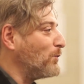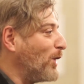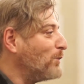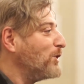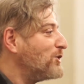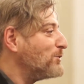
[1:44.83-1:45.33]

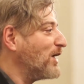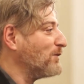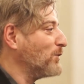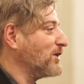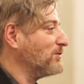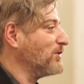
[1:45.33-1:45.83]
When we do have
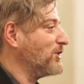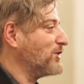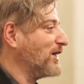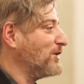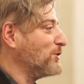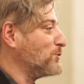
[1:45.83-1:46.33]
wonderful
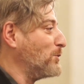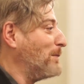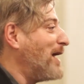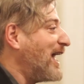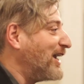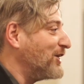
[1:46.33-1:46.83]
educators, we
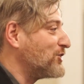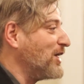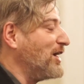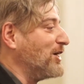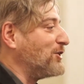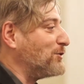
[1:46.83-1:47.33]
manage
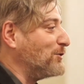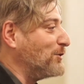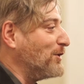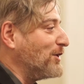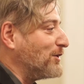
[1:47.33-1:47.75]
to